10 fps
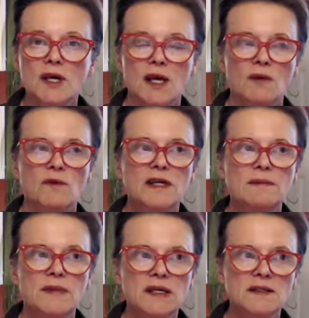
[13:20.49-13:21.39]
and what it
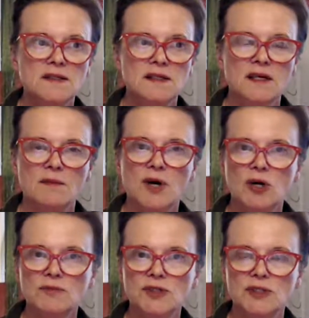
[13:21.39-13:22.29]
means to come
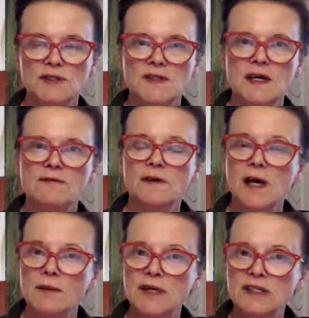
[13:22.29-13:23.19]
home to yourself and
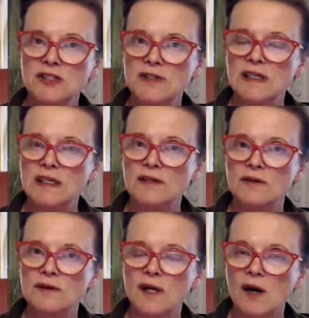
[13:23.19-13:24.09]
come into the
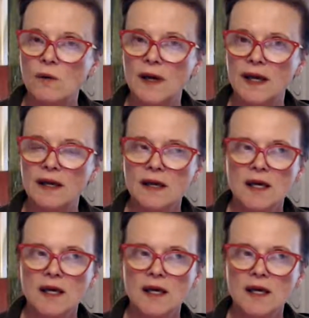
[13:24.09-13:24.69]
inner knowing.